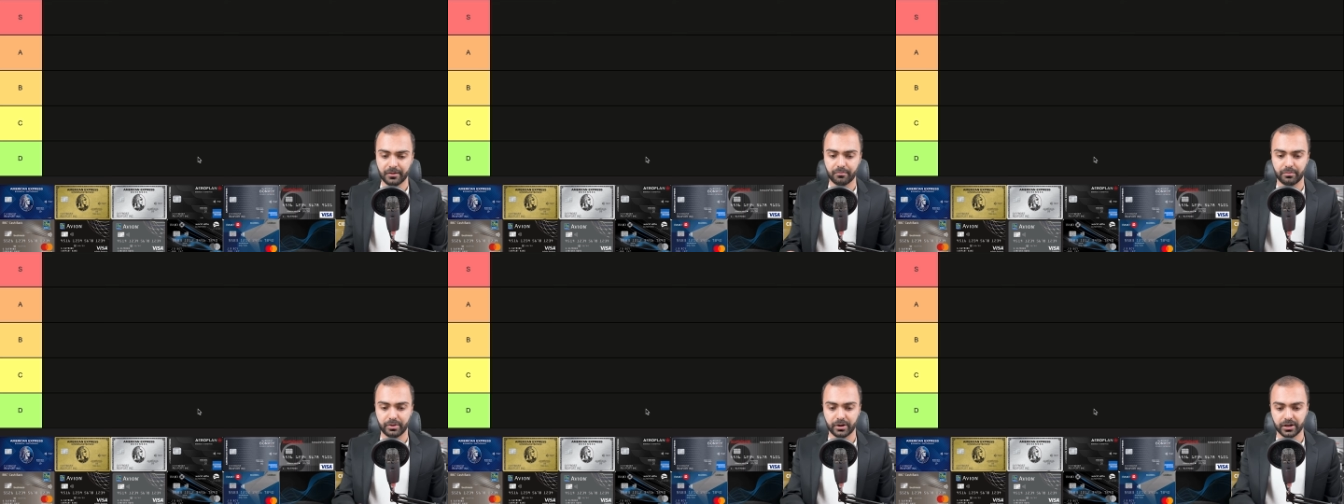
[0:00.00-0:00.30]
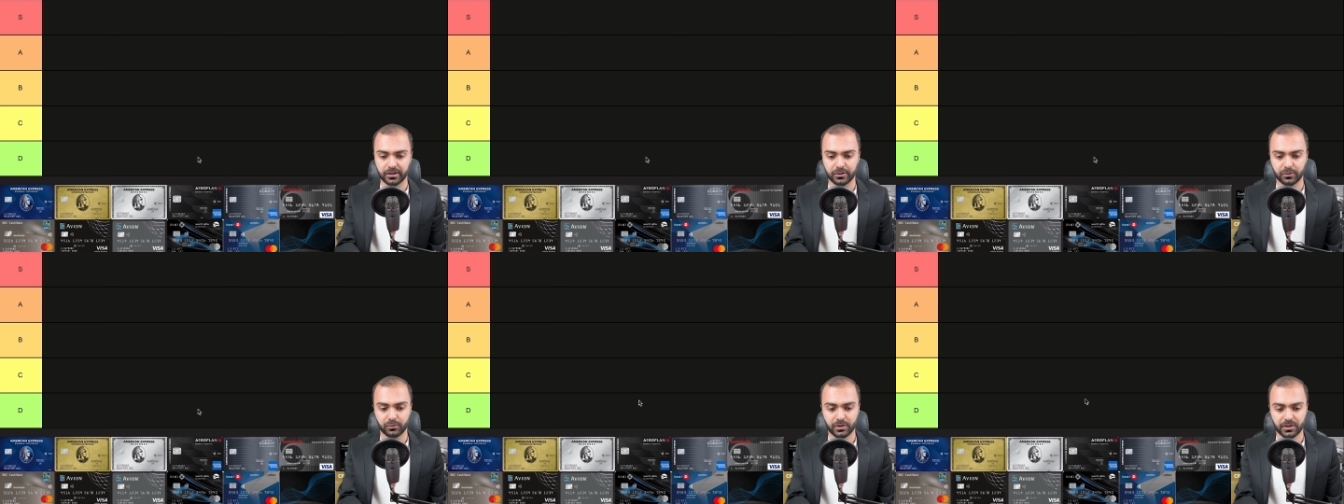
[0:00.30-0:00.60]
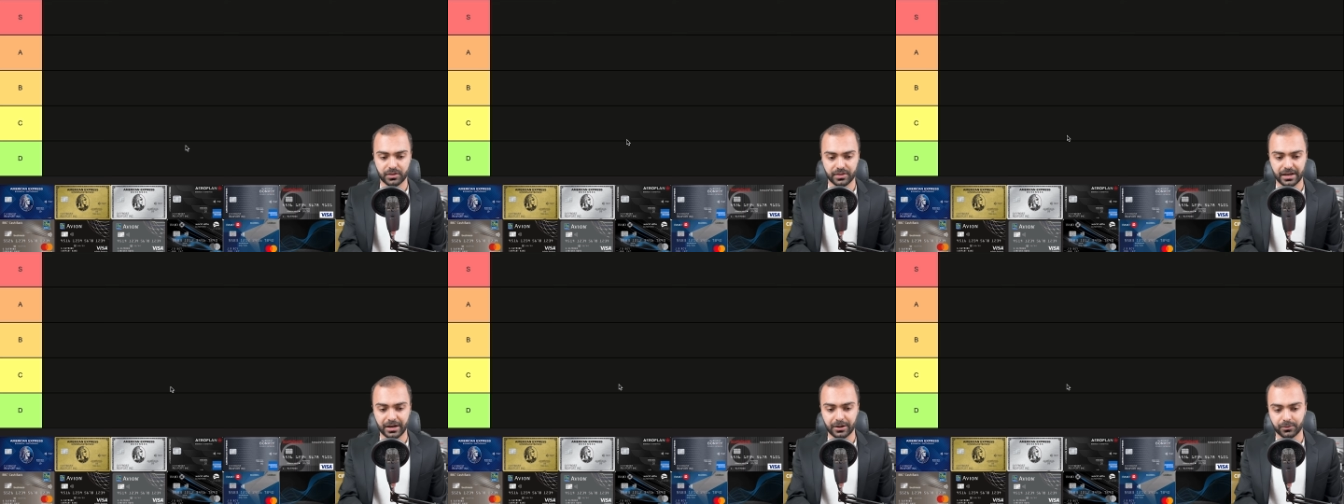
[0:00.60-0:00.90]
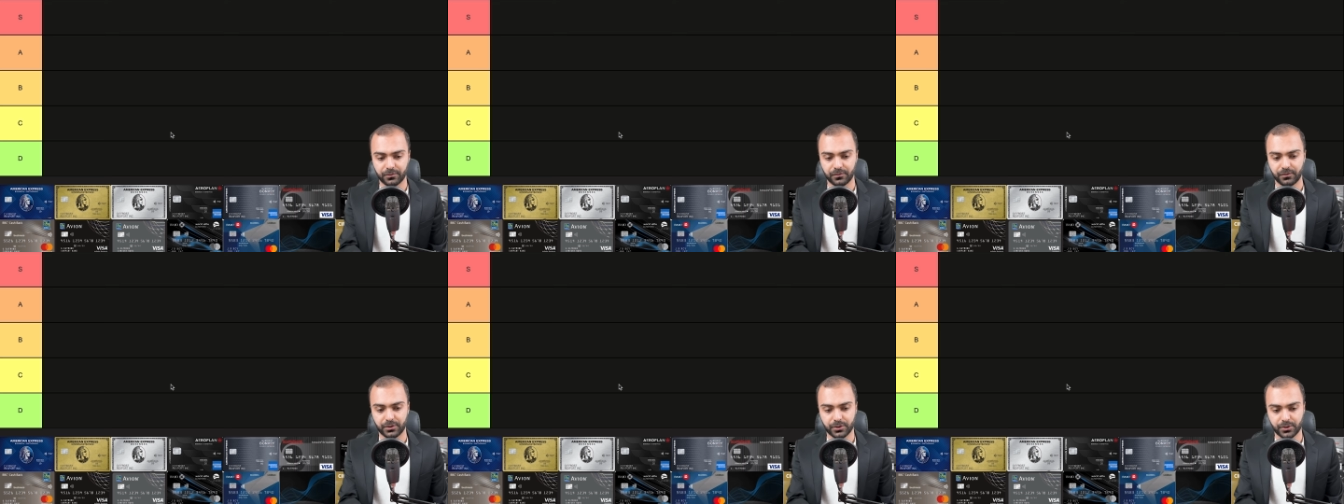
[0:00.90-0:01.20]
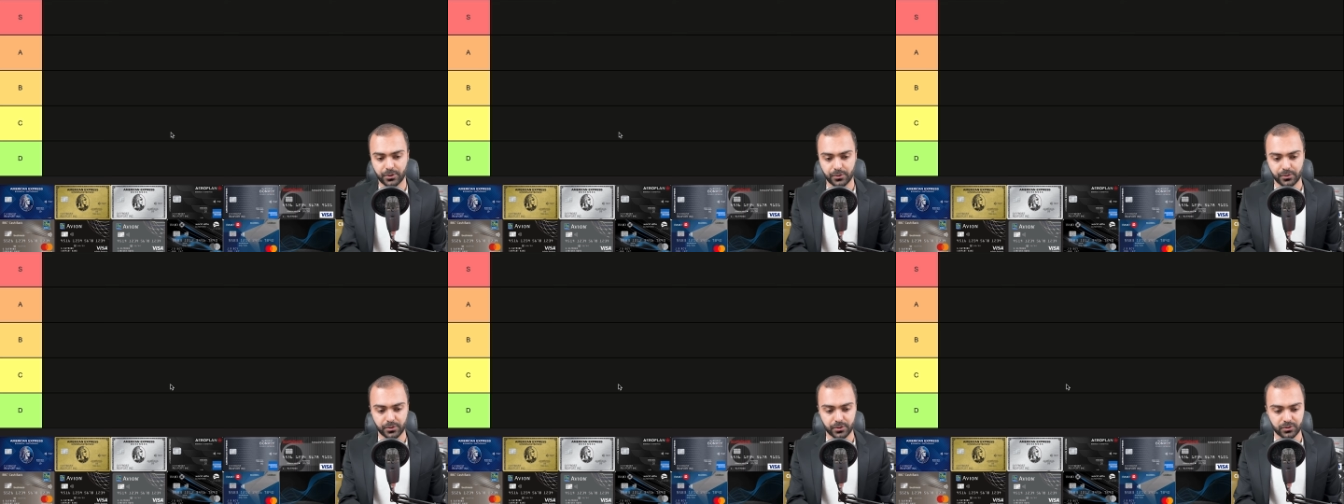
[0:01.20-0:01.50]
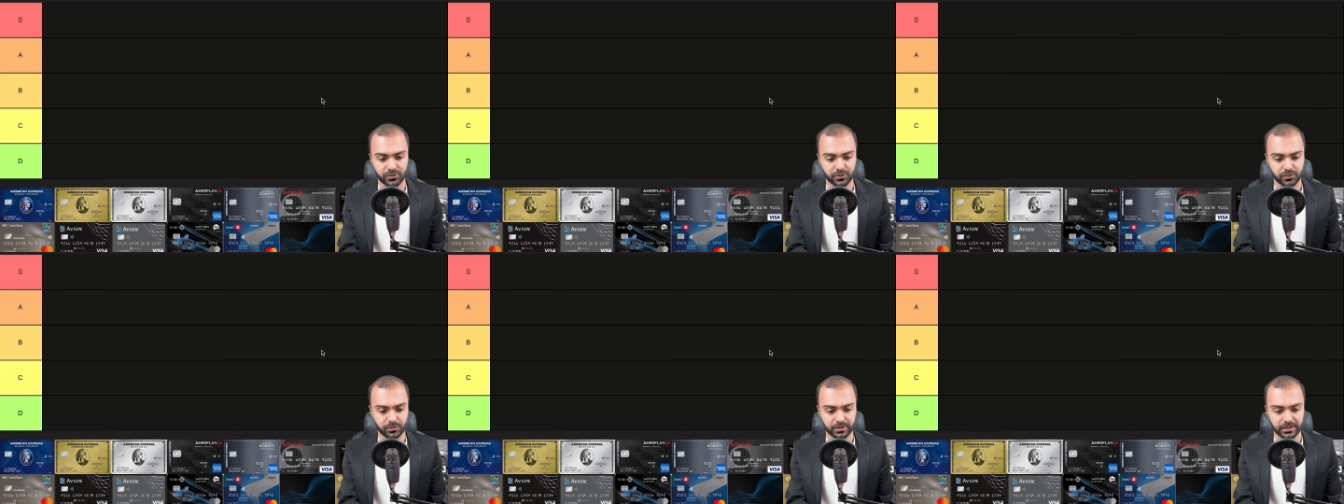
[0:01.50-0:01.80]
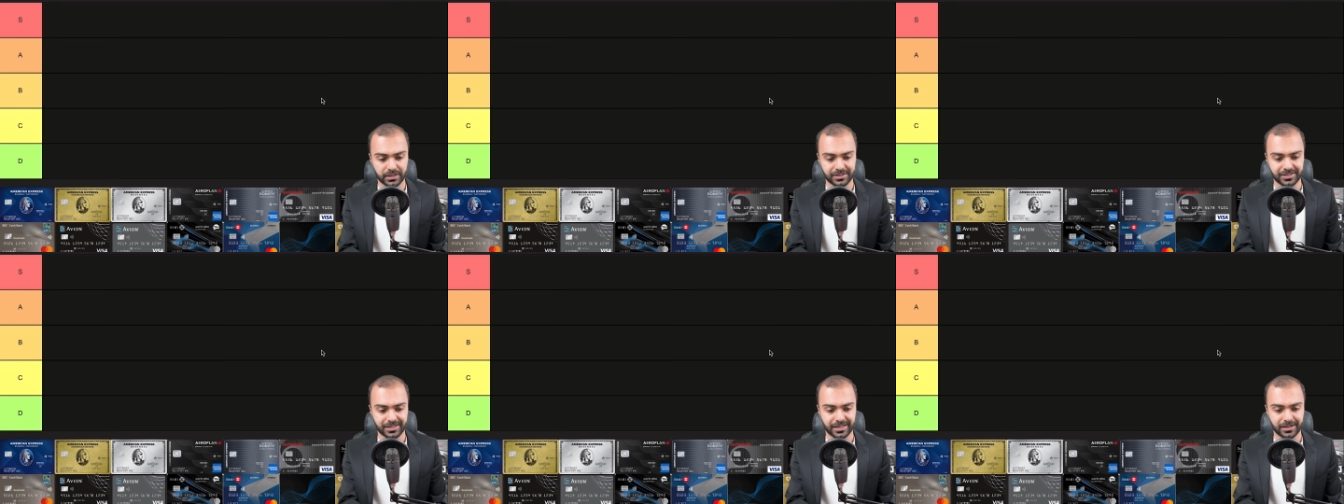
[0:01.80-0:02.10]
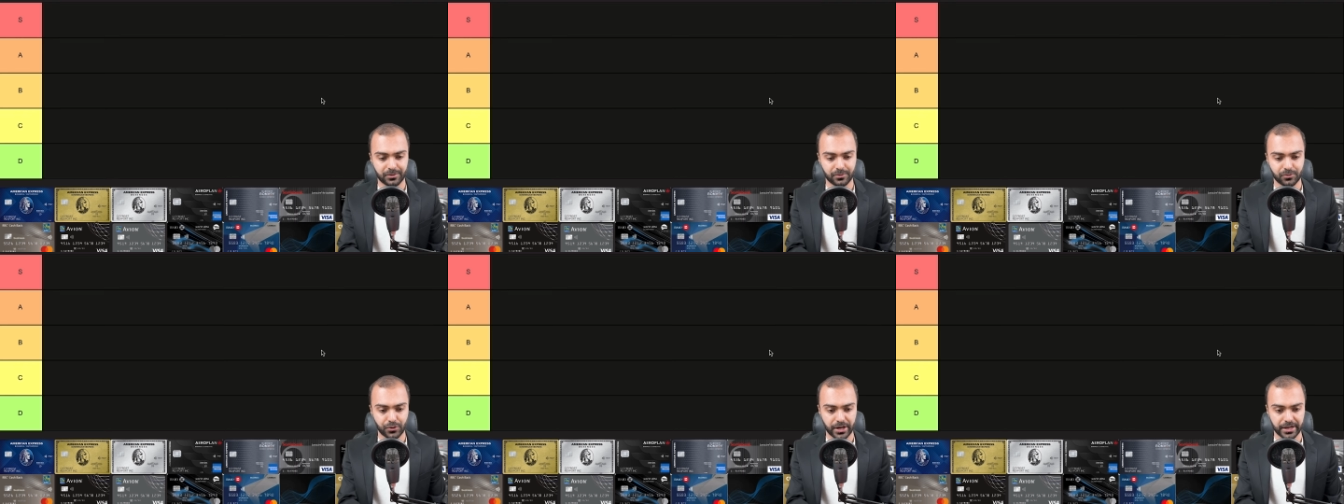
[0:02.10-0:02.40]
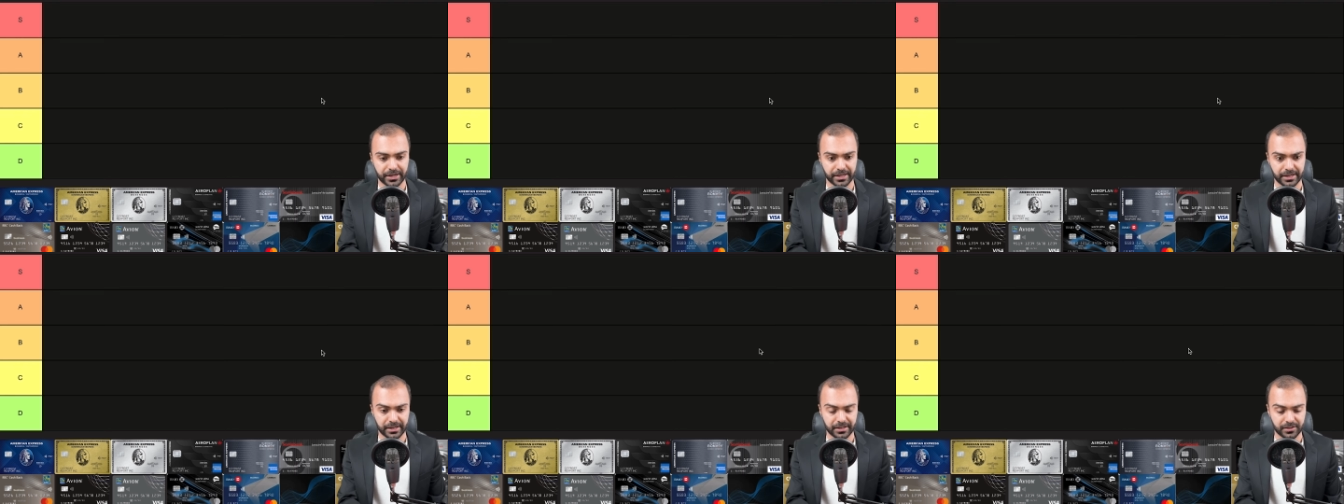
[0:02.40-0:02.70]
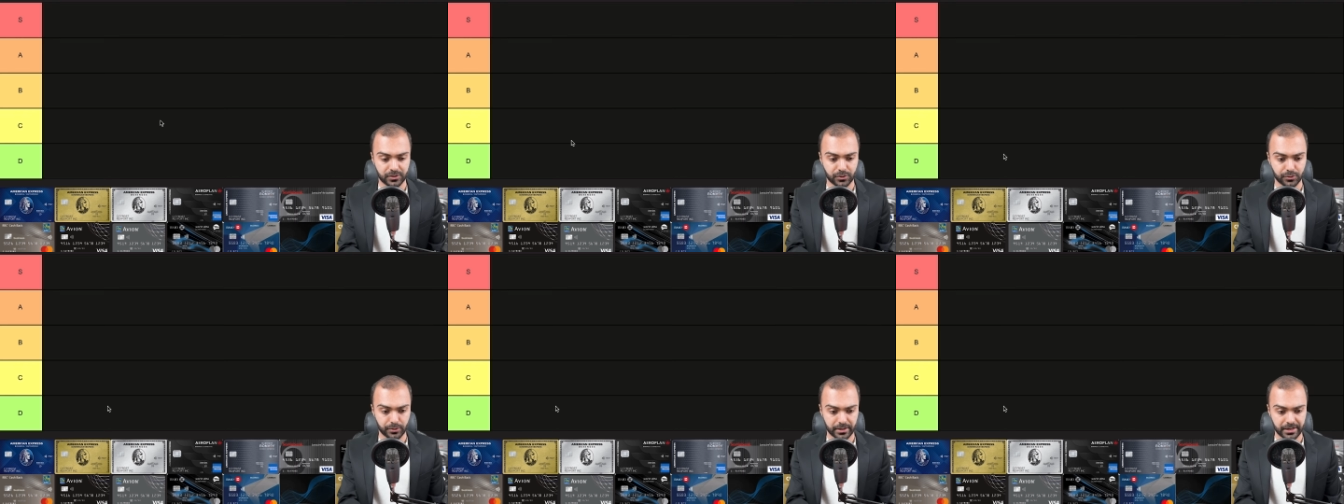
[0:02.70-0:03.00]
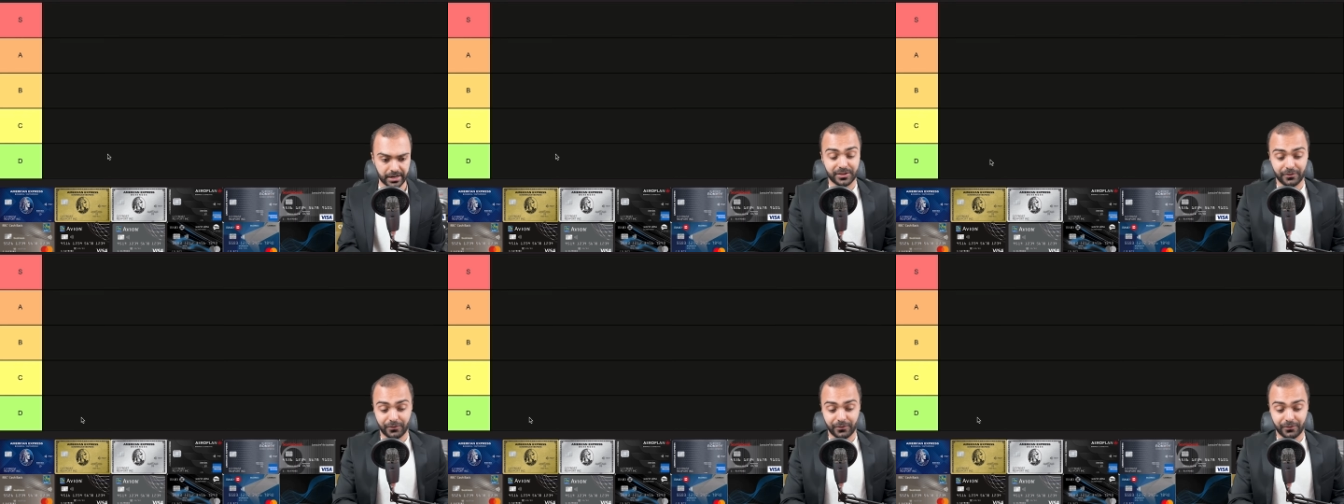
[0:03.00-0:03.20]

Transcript: But without further ado, let's get right into it.